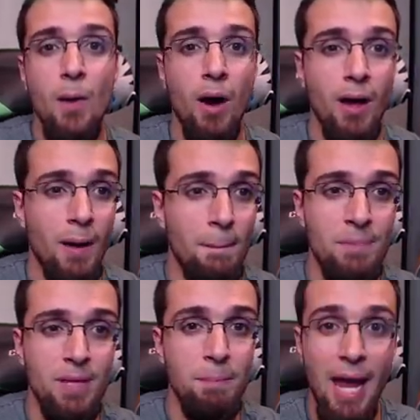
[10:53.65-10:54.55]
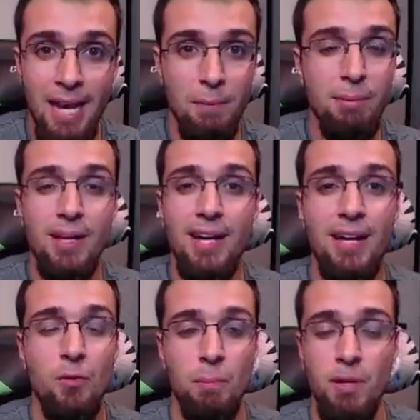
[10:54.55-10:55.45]
uh, pay to
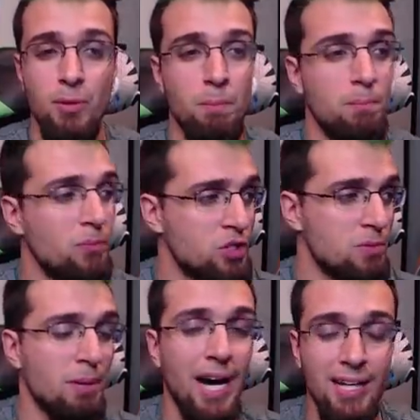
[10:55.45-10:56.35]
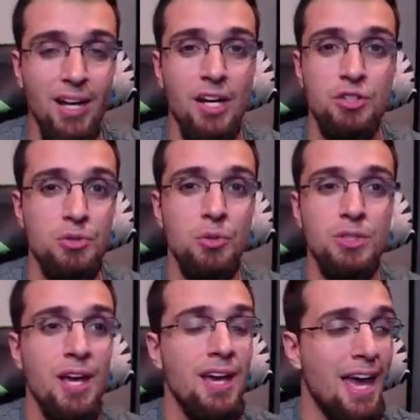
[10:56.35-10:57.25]
play, where people just buy a lot of
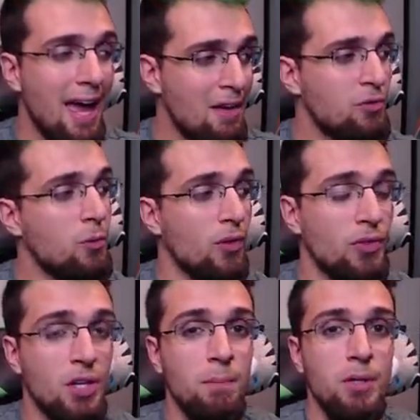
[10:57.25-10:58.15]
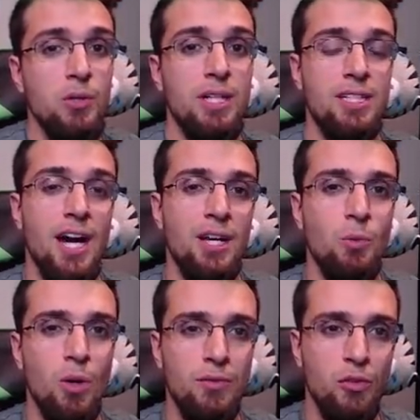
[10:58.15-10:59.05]
jewels. Everyone, the community, it's got to
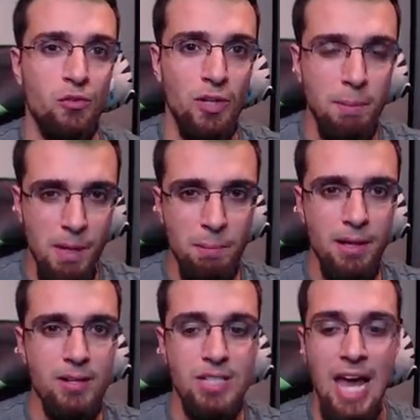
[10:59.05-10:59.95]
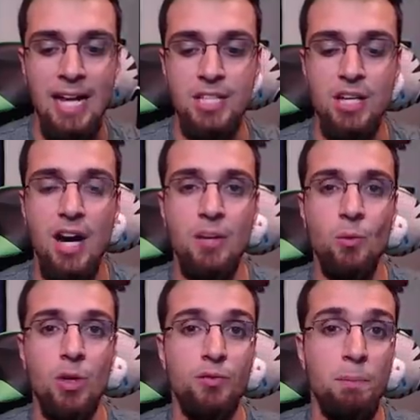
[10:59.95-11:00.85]
work for free to play players and it's got to
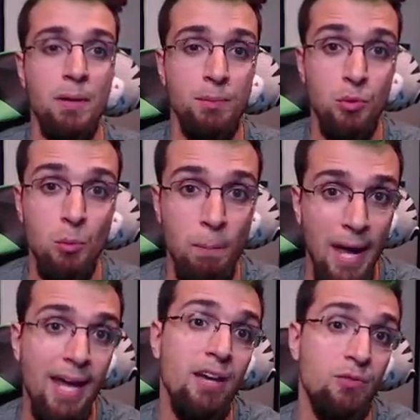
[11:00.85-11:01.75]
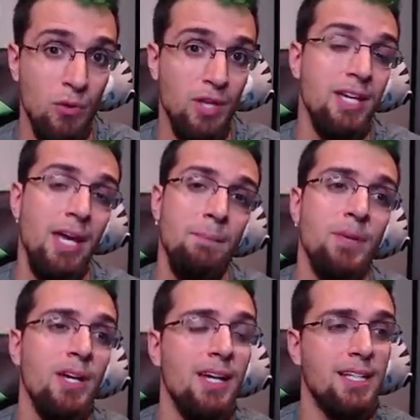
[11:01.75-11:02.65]
work for people who pay for the game.
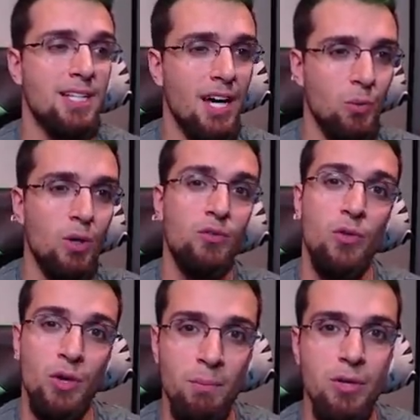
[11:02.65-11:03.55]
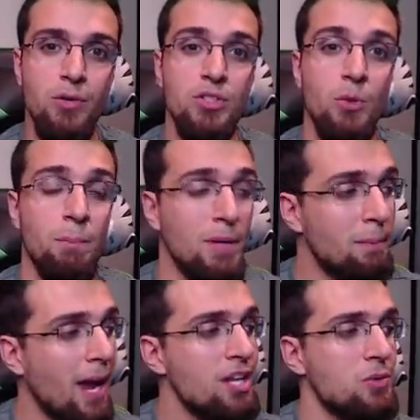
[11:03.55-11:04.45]
It's got to work for the community. So be
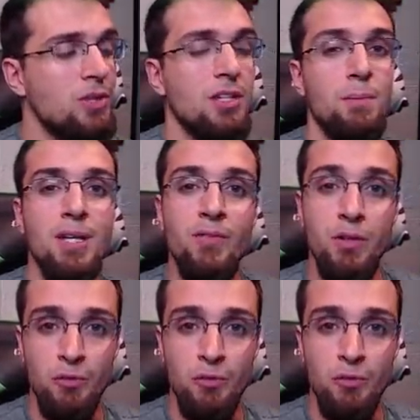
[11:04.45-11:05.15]
patient with them, give your